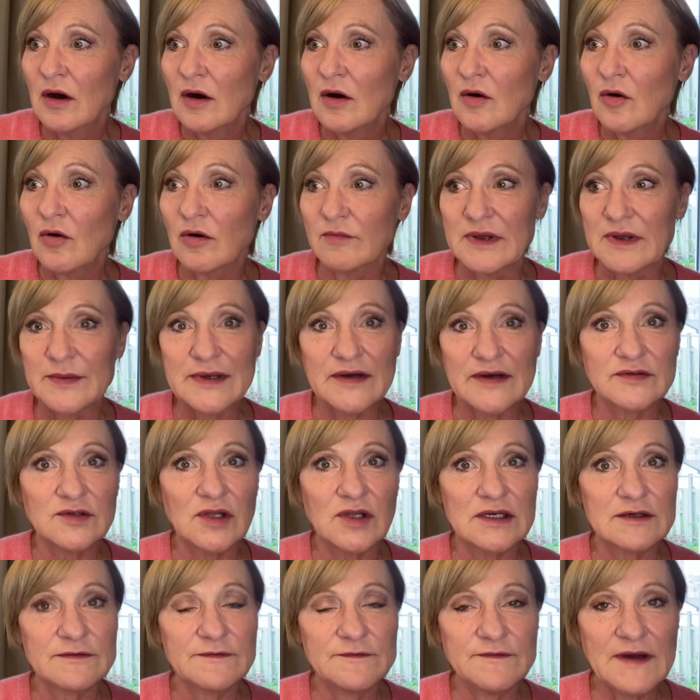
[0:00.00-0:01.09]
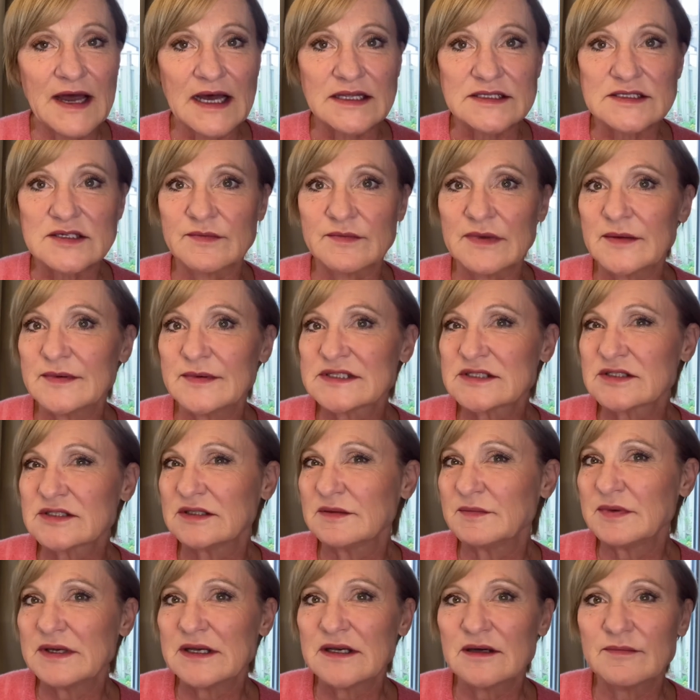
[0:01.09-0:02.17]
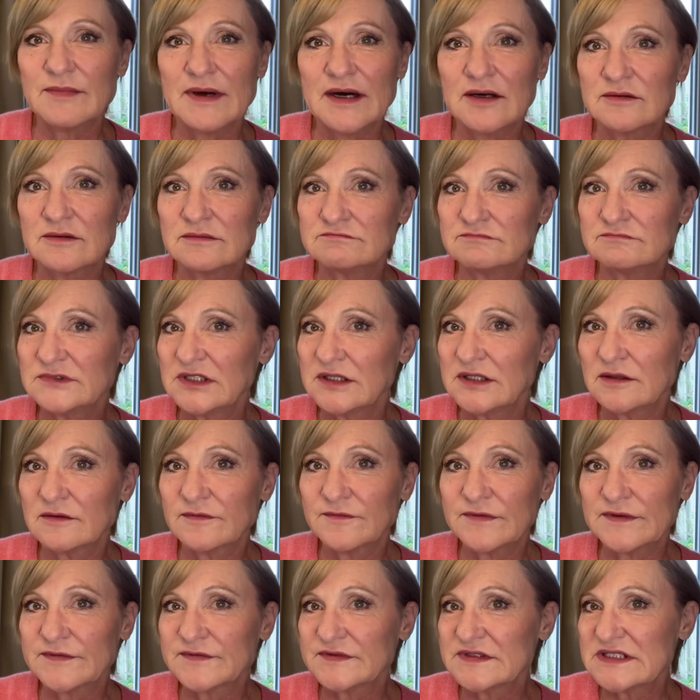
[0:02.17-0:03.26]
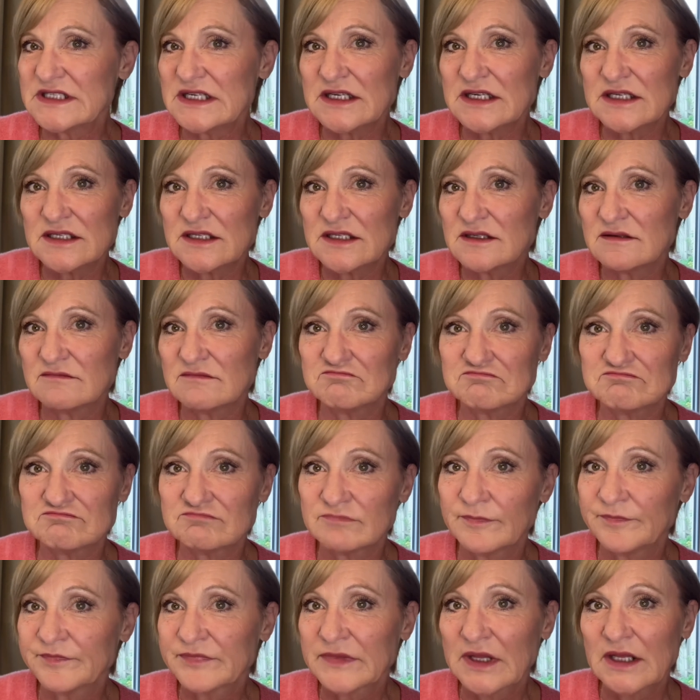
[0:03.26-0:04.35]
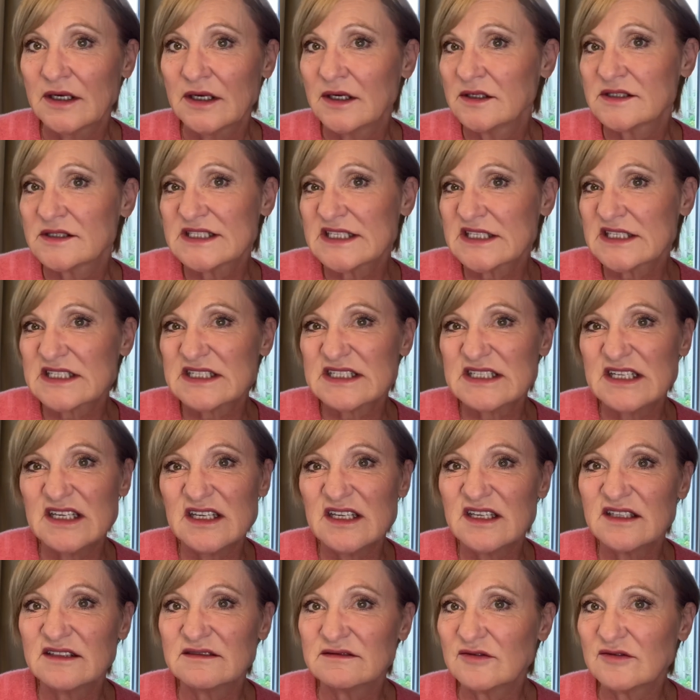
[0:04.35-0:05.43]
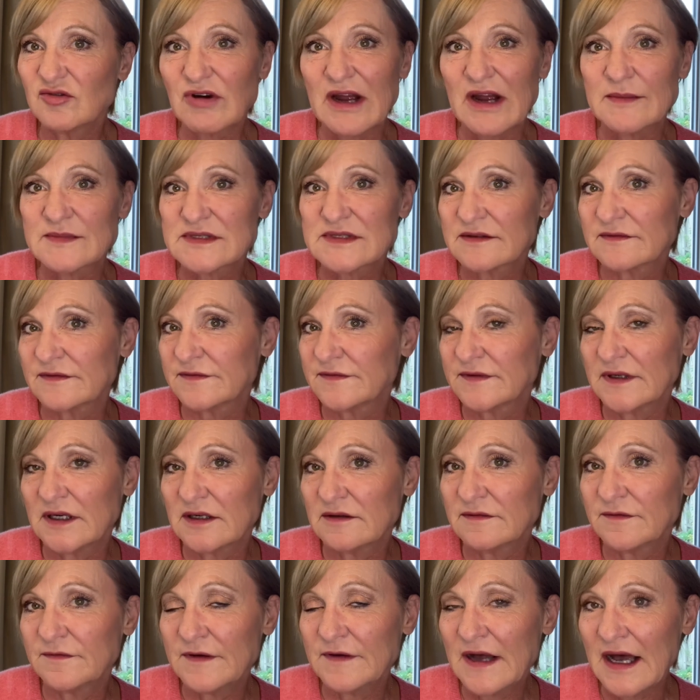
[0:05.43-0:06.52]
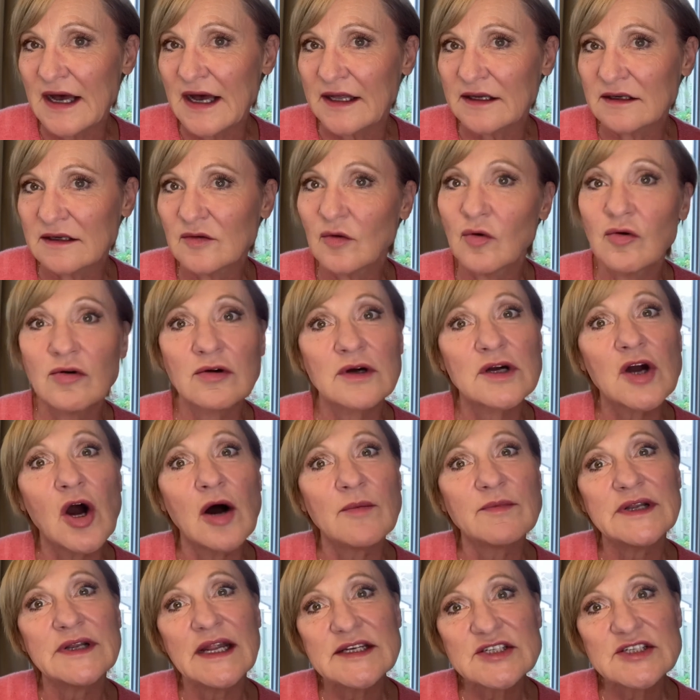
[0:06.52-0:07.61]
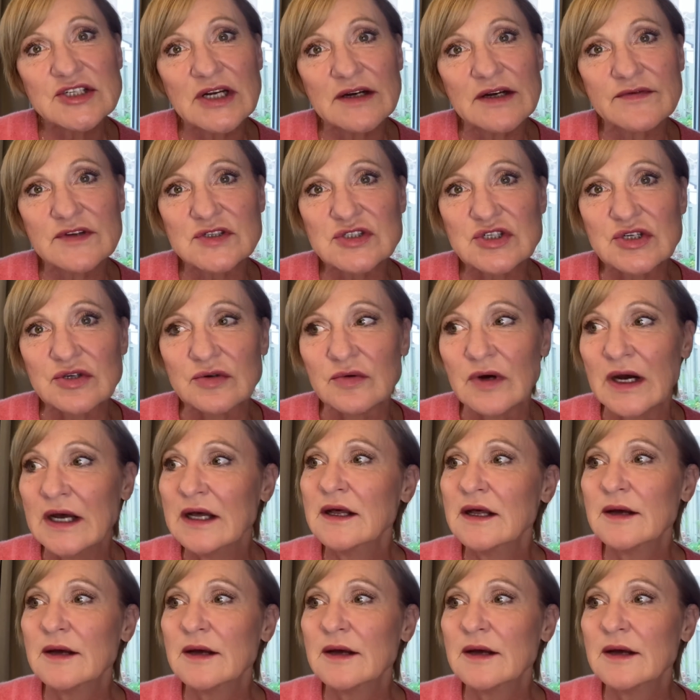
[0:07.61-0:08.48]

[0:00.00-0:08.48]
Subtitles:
Or maybe I have a lot of fat, so maybe it's going to be about, 15, 16 grams of fat, or a combination of the two.